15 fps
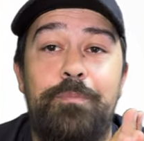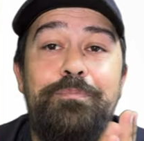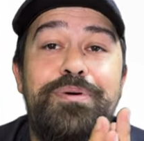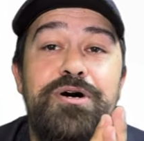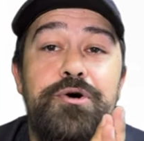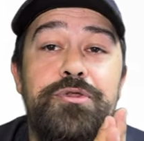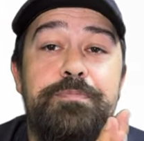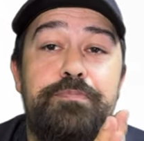
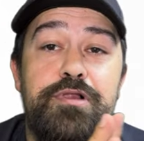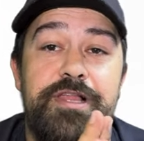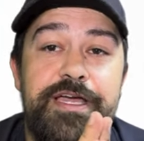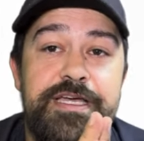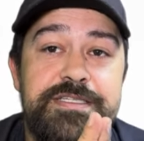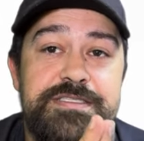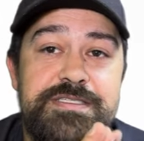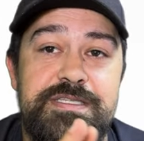build
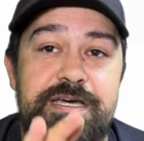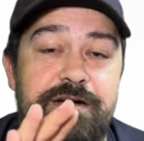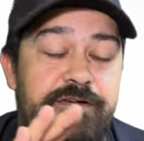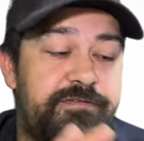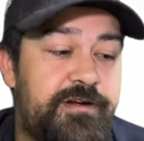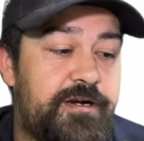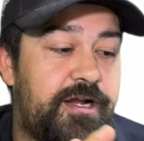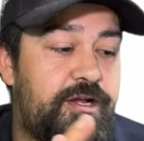plates that are
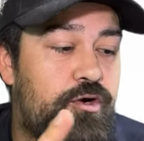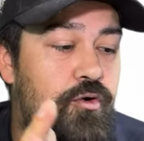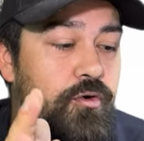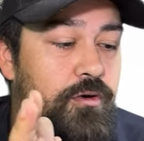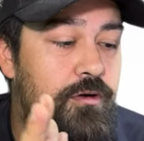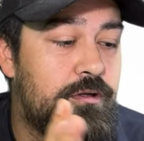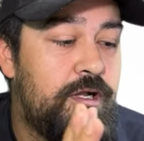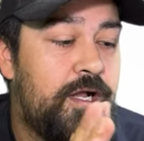very
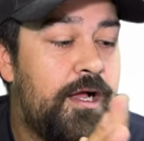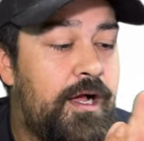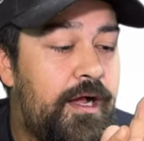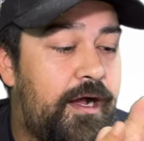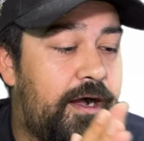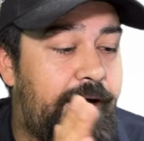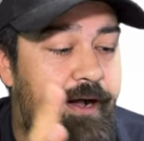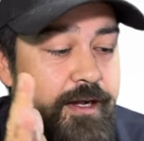cool.
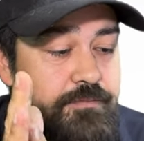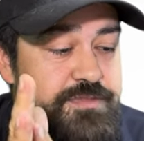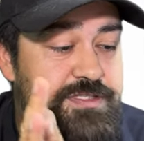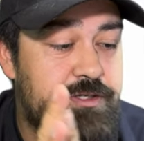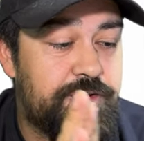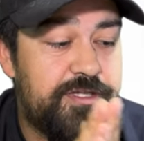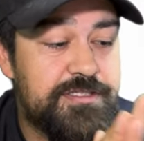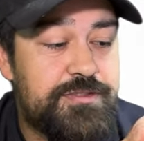Um,
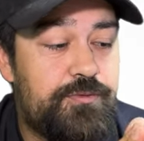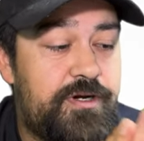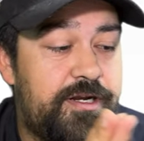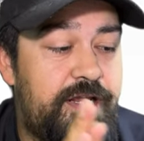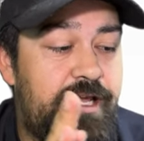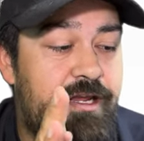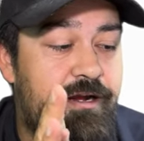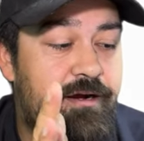so this one
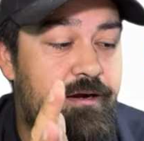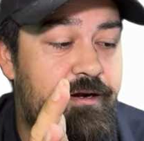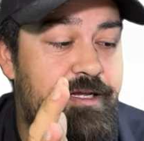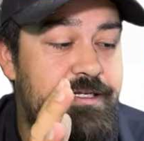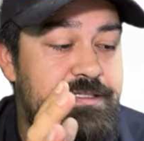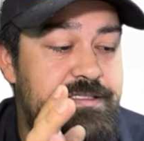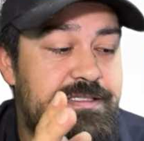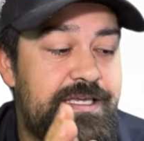here
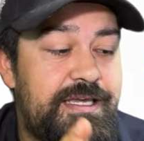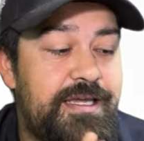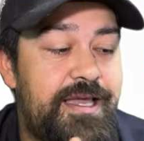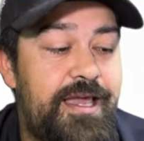is the